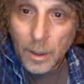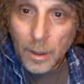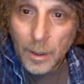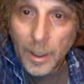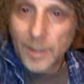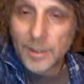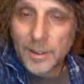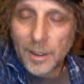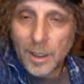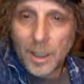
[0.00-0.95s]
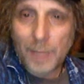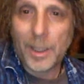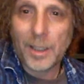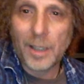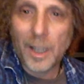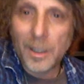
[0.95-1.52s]
Yes, I
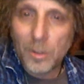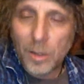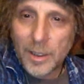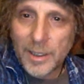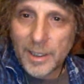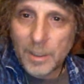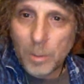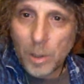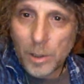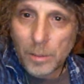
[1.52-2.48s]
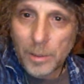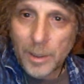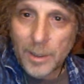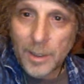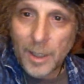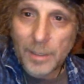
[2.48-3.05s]
mean, I don't want to diss Marshall
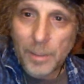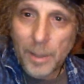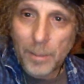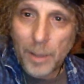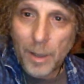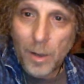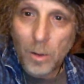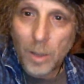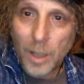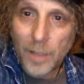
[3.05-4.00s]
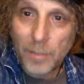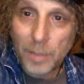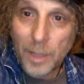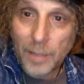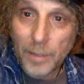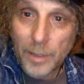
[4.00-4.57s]
because I spent my whole life
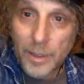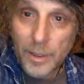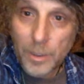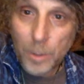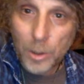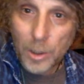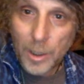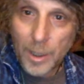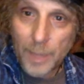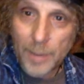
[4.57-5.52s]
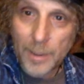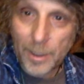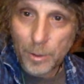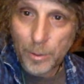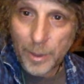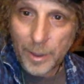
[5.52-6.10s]
playing vintage Marshall amps and they
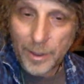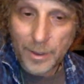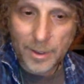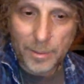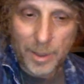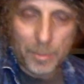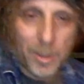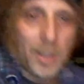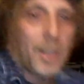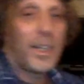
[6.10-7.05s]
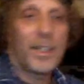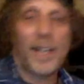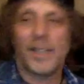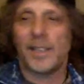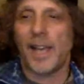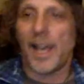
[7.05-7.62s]
were really good to me. But
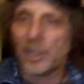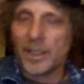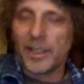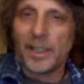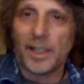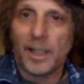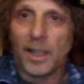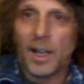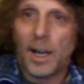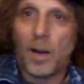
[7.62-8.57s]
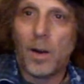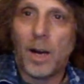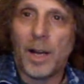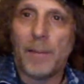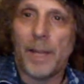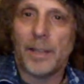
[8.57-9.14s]
that's actually how
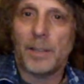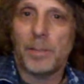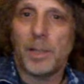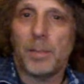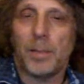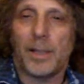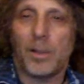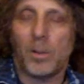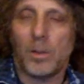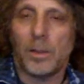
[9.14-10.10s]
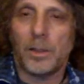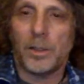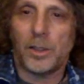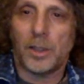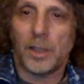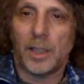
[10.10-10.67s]
I met the people at
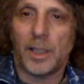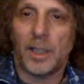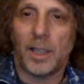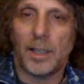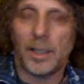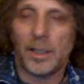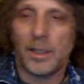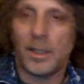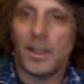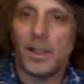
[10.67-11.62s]
Orange in London.